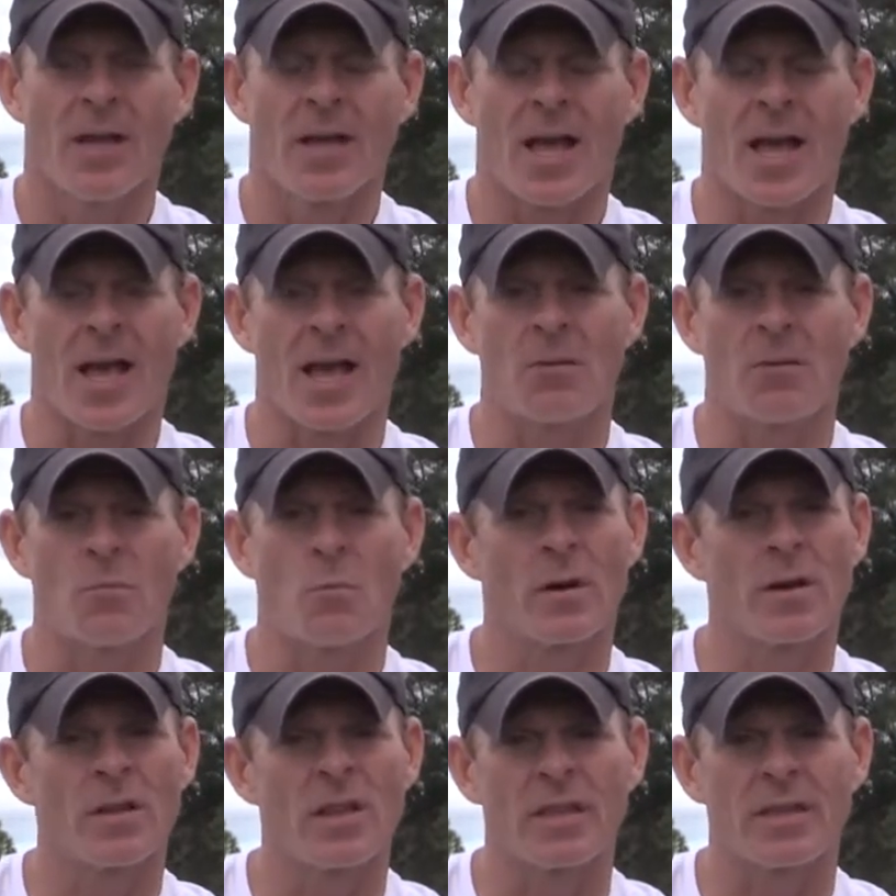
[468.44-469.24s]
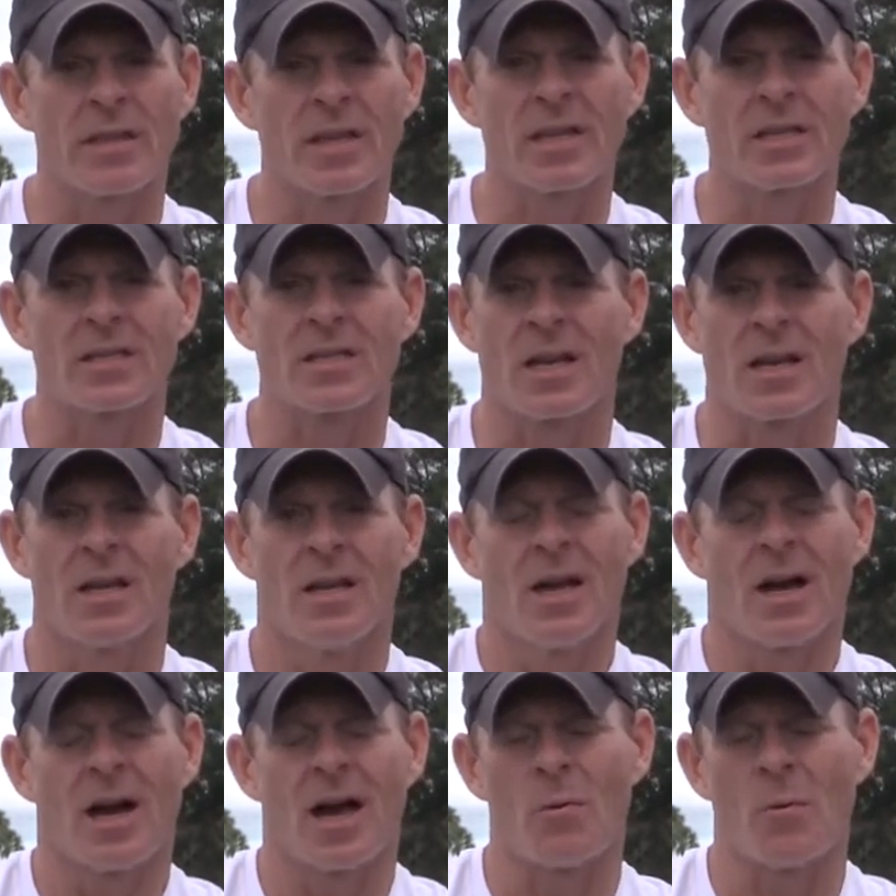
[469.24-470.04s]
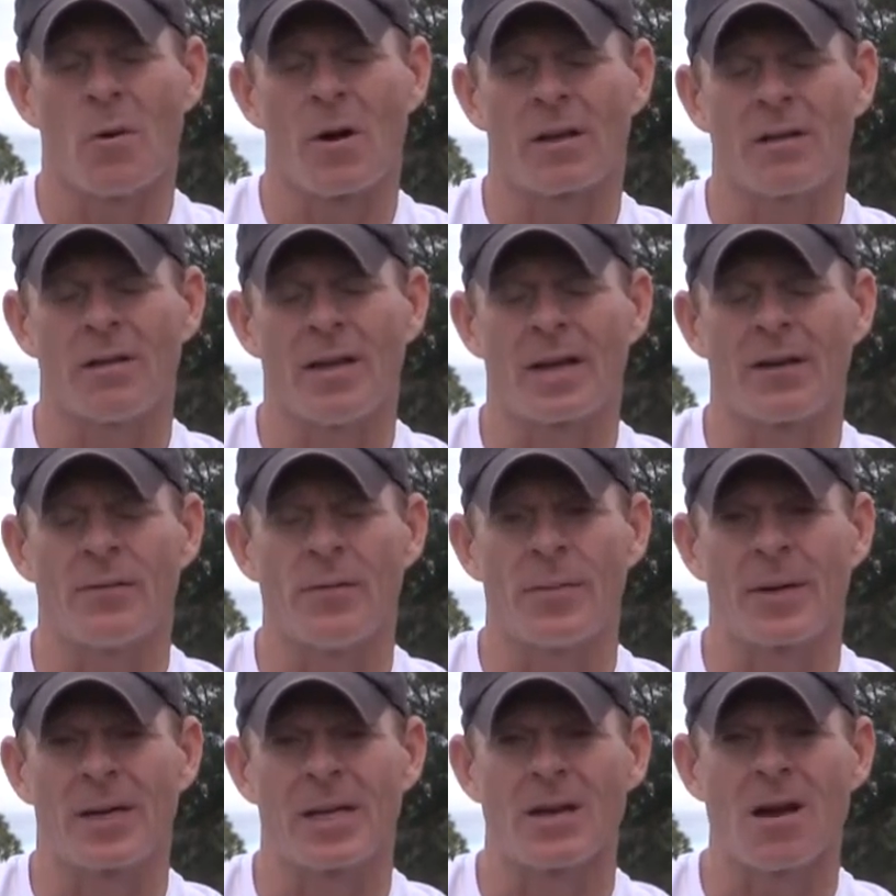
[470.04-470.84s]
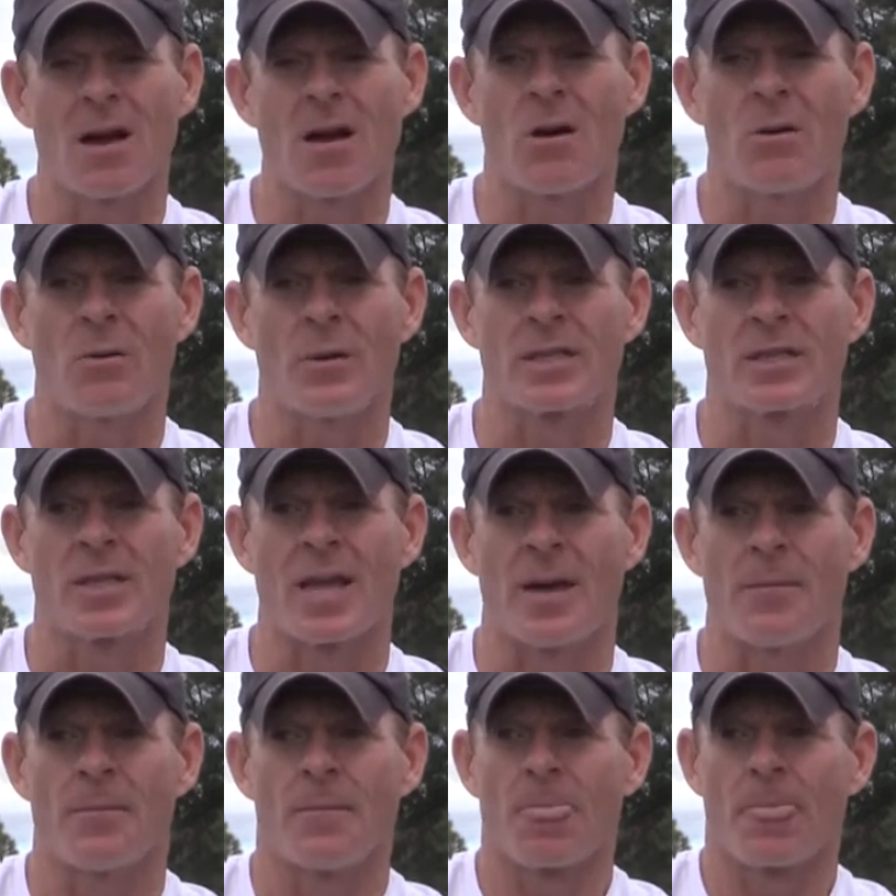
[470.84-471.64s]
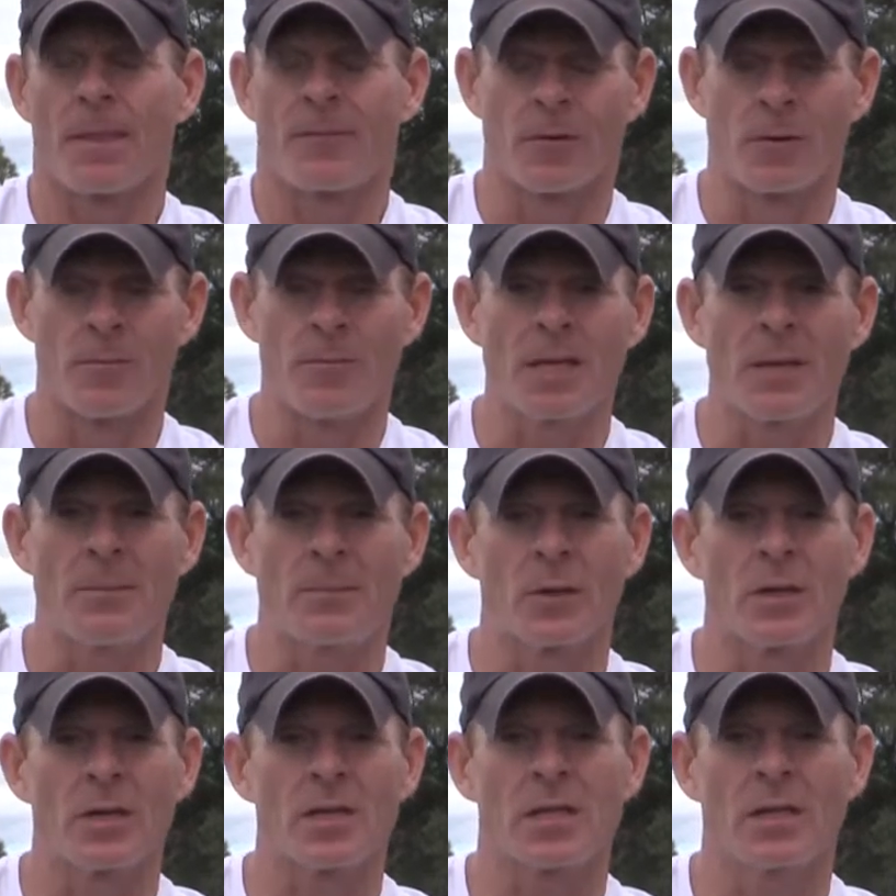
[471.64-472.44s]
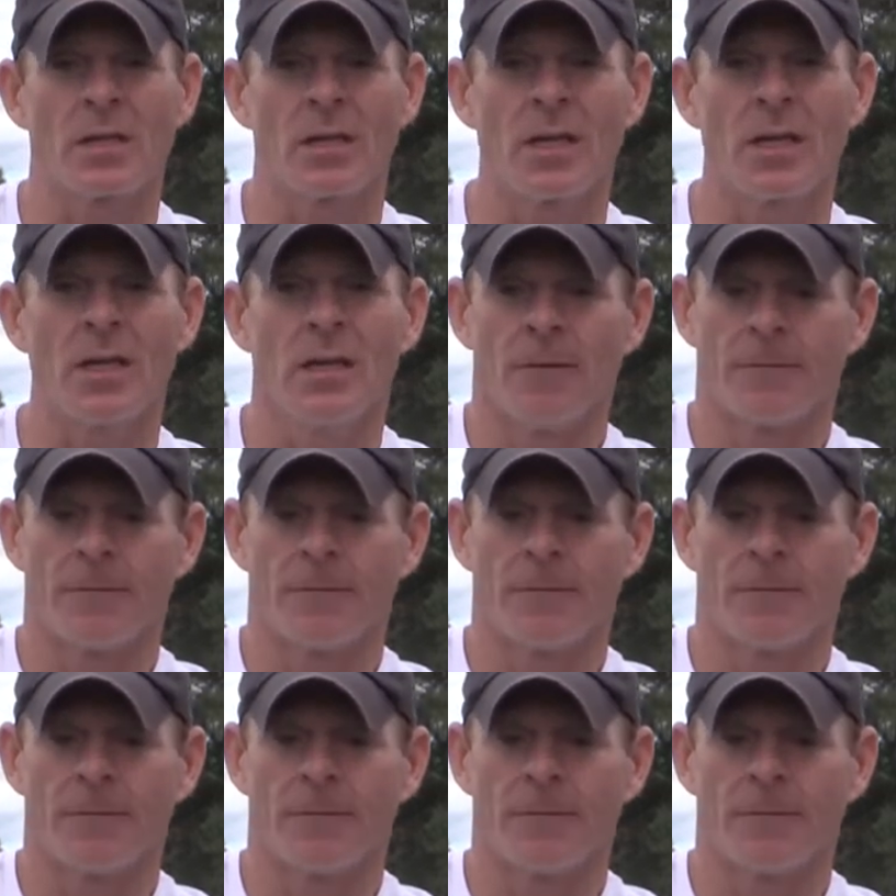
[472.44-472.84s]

and one of the things that I want to let everybody know is that for me personally,